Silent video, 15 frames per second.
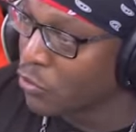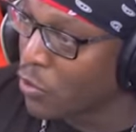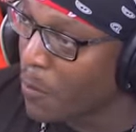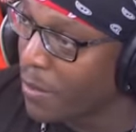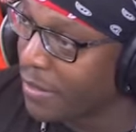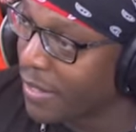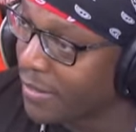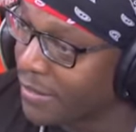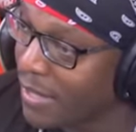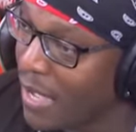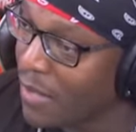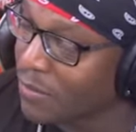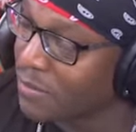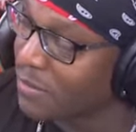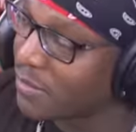know it was gonna be like
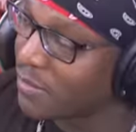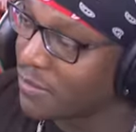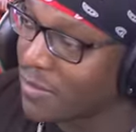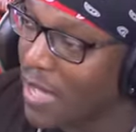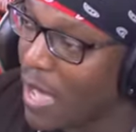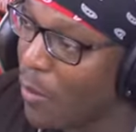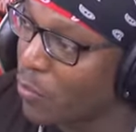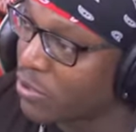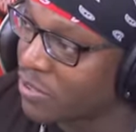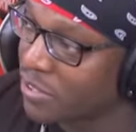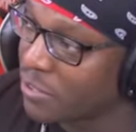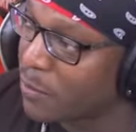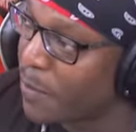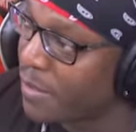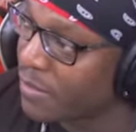that. I wasn't
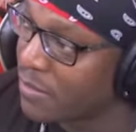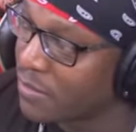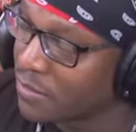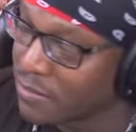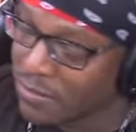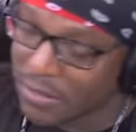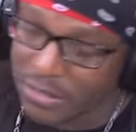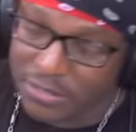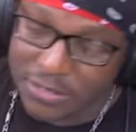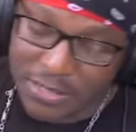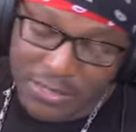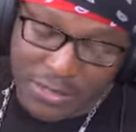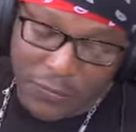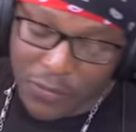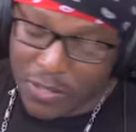expecting niggas to
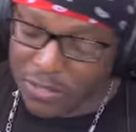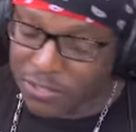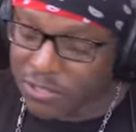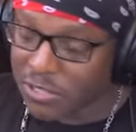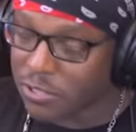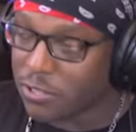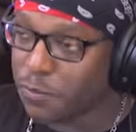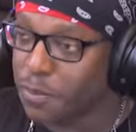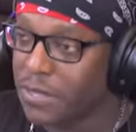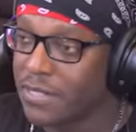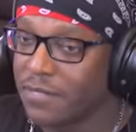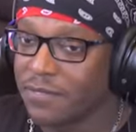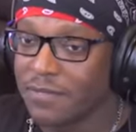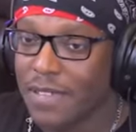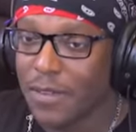get their fucking shit
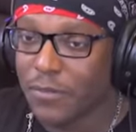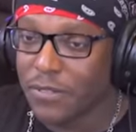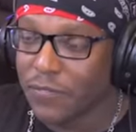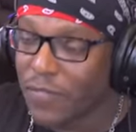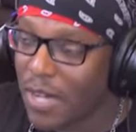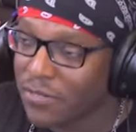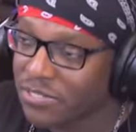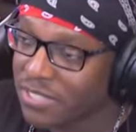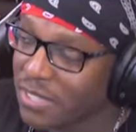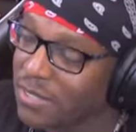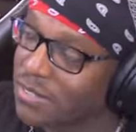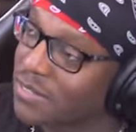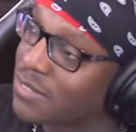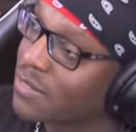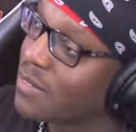split every 5
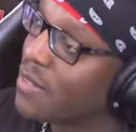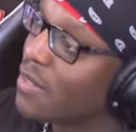seconds.